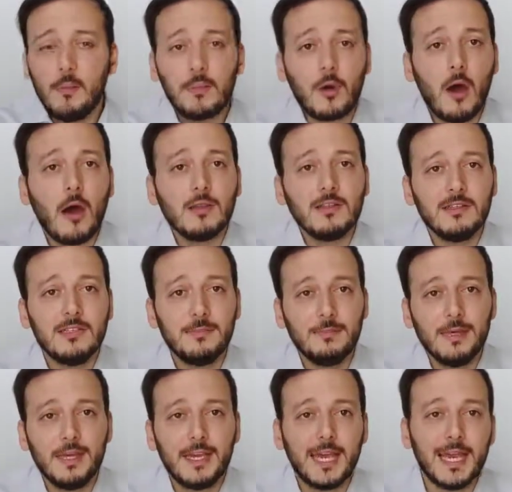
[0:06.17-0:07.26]
Broadly
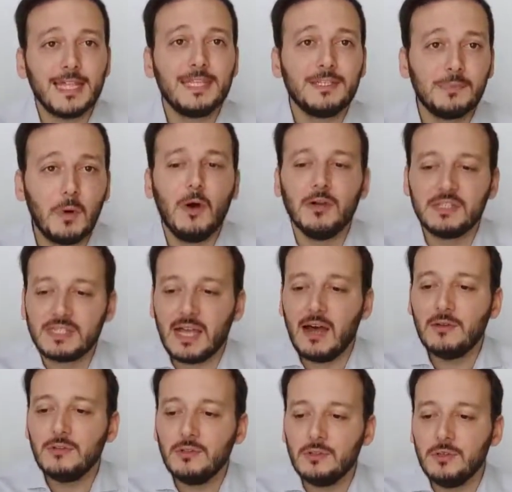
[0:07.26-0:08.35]
speaking, this boils
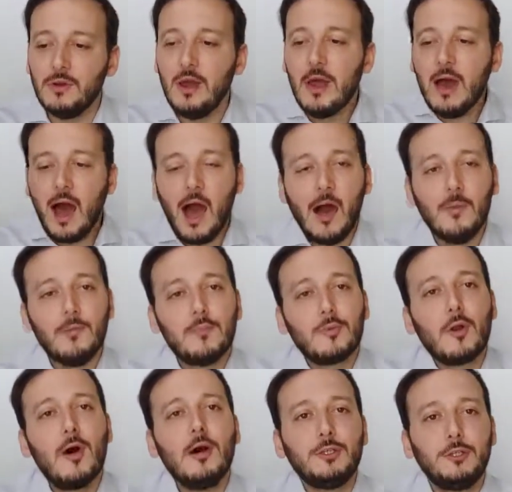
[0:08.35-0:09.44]
down to how
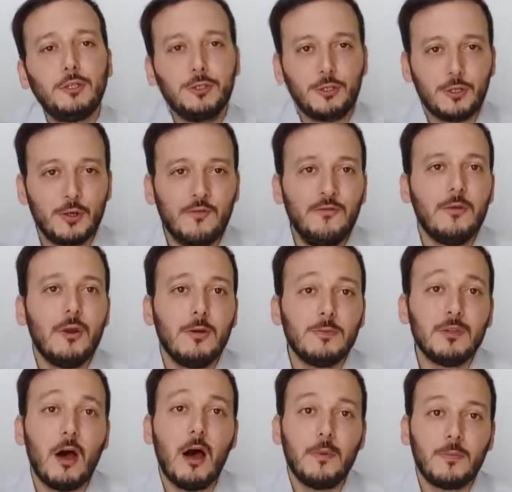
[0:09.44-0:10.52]
broad should your
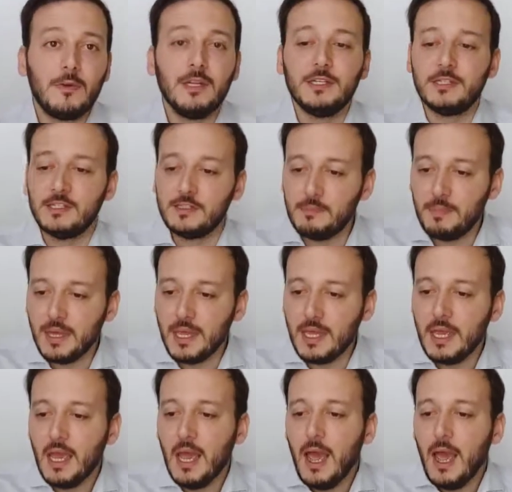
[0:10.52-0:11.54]
firm's operations be